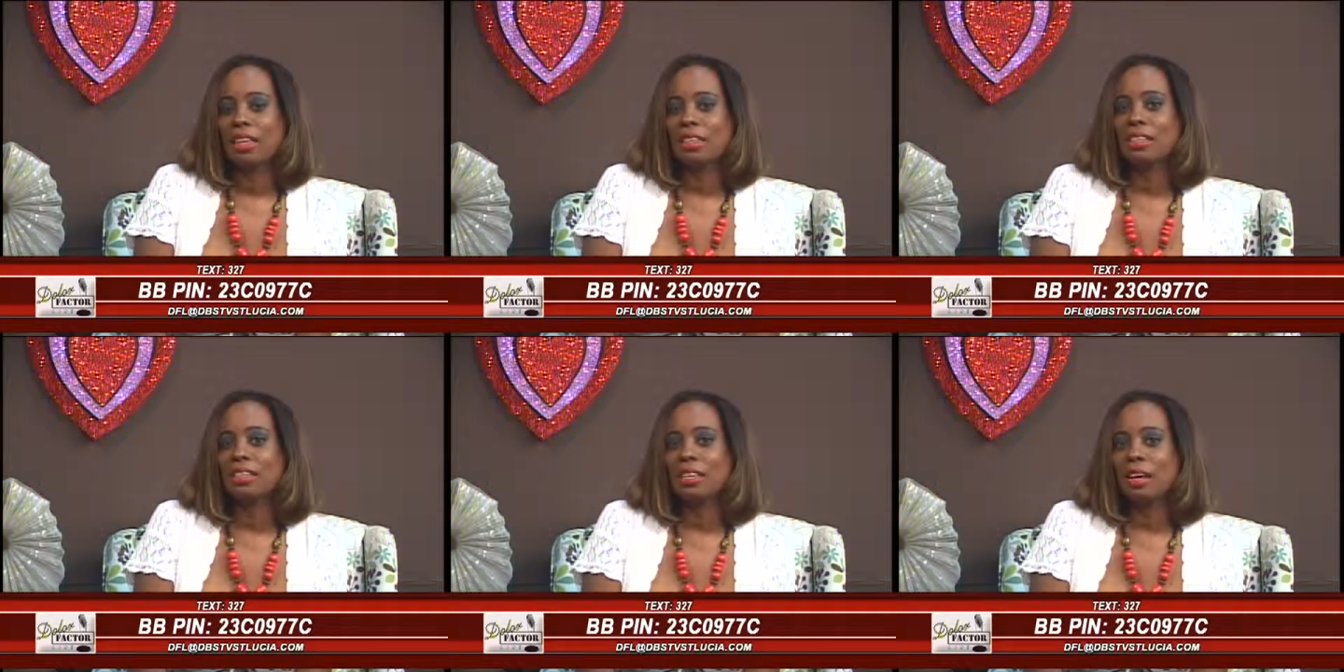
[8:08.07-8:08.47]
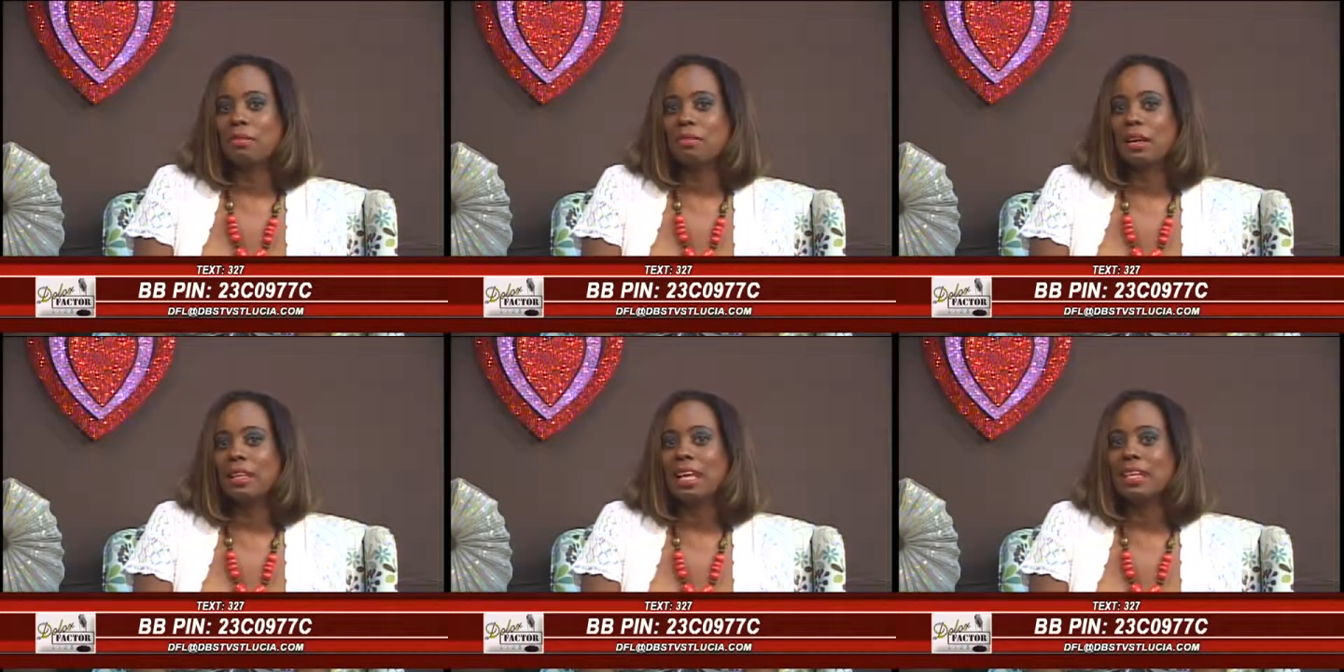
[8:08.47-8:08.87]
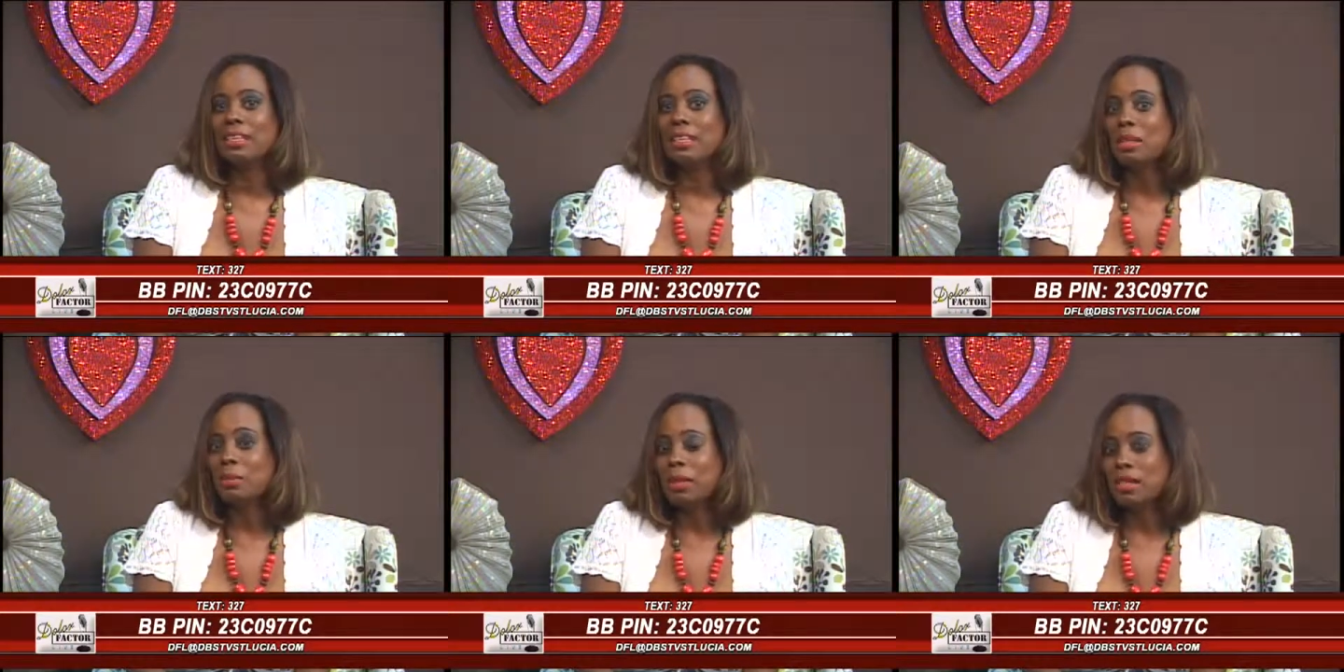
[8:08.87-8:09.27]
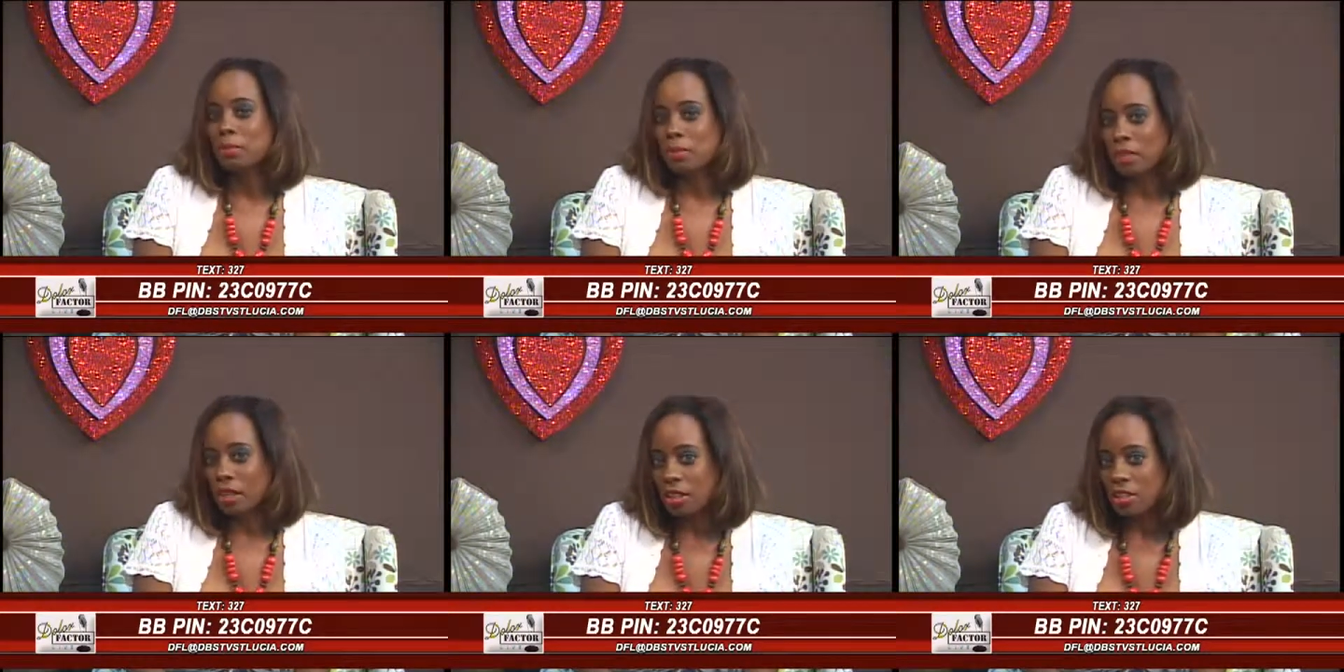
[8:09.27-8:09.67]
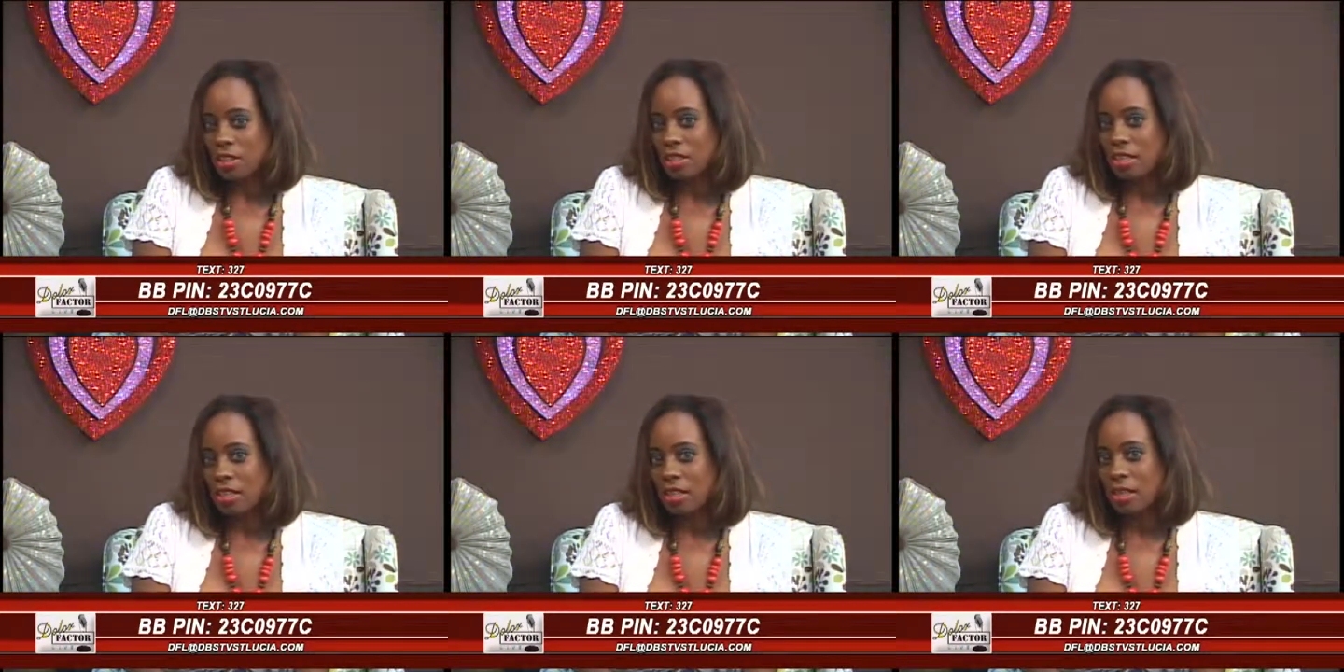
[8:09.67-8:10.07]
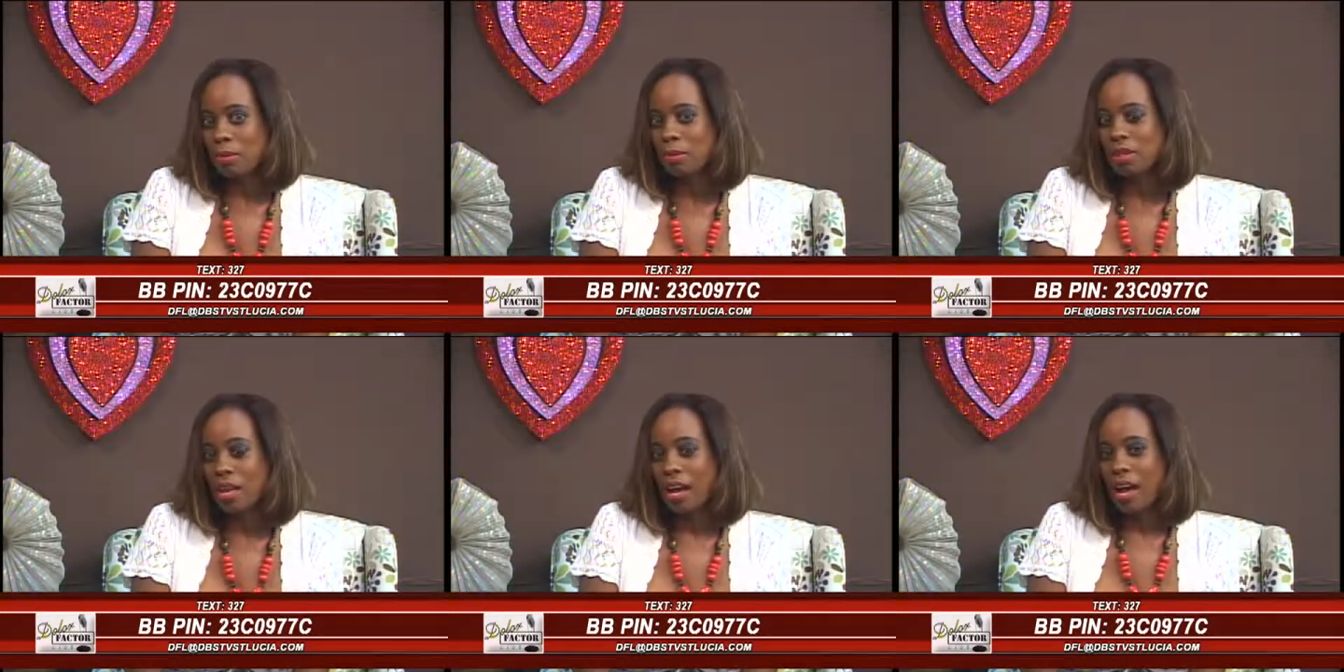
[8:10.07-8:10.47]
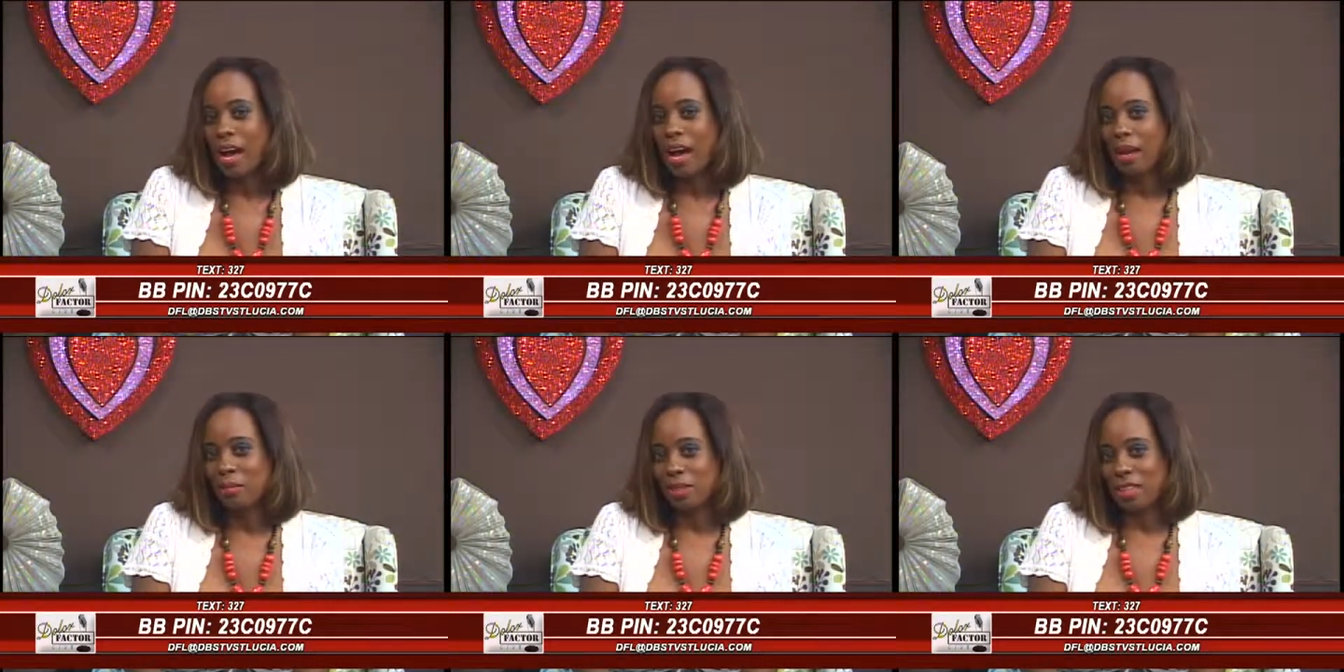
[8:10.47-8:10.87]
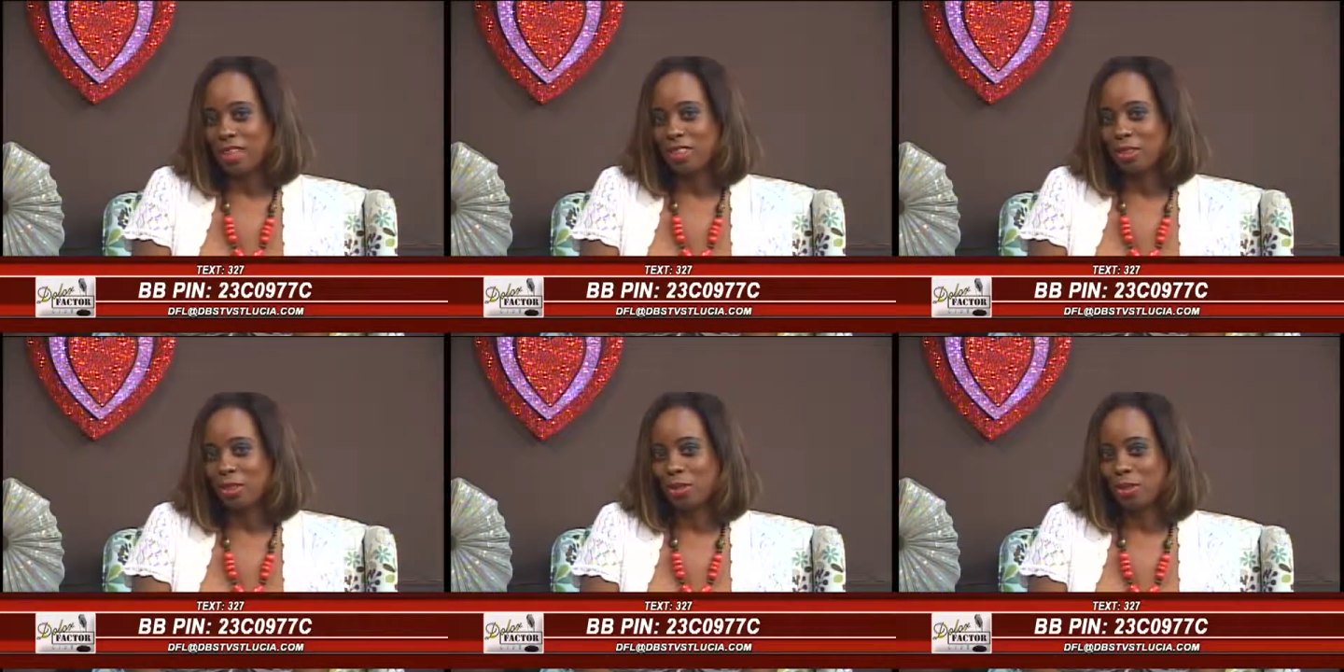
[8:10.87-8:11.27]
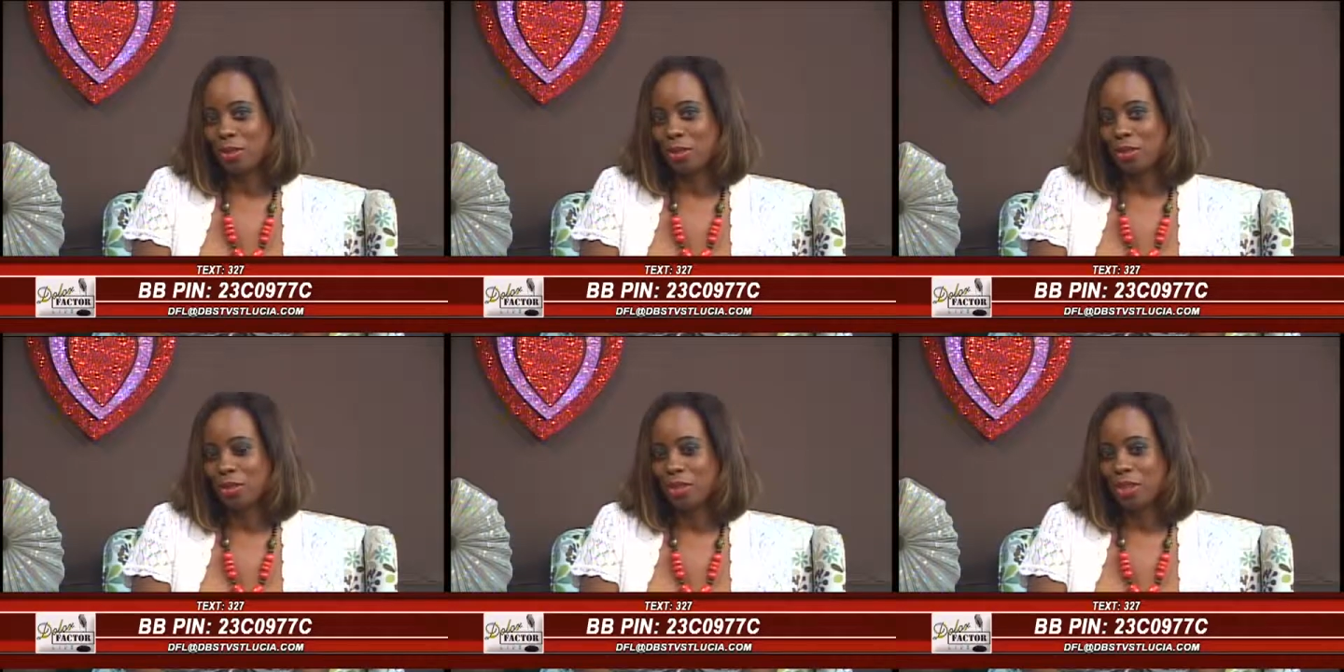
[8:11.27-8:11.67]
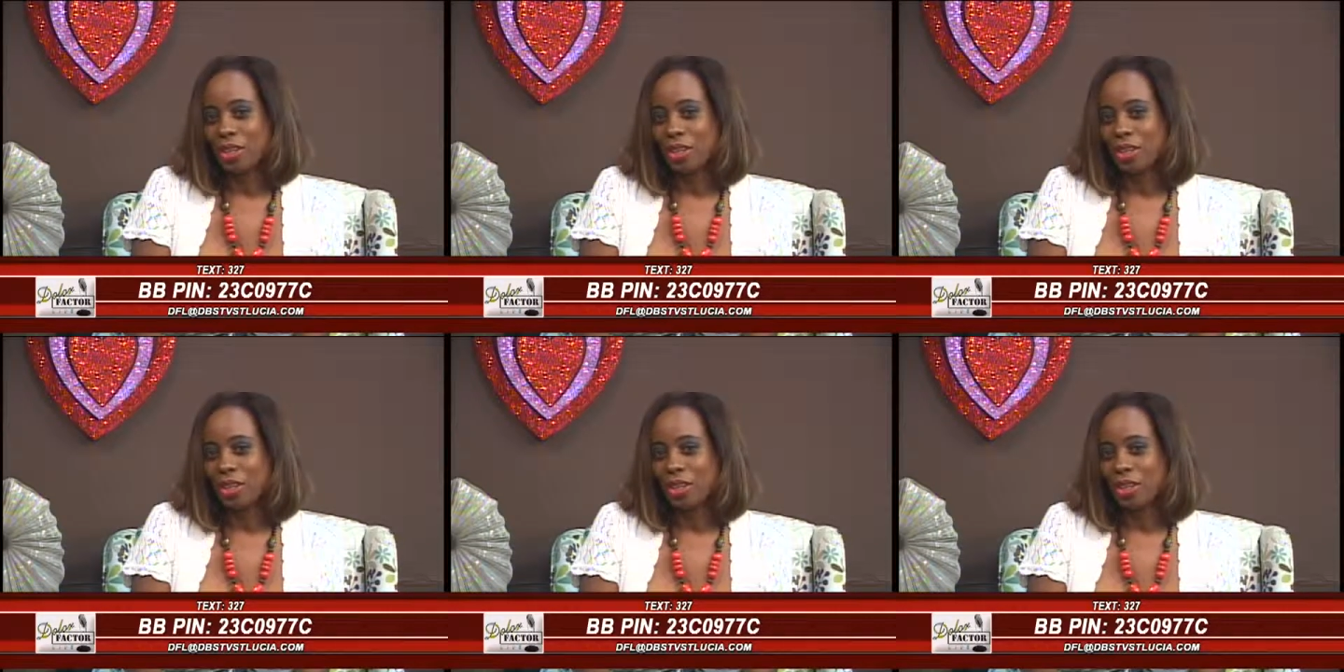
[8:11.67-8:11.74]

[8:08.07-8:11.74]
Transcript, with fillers: the DFL and DBS production teams, I'm Delia Delore.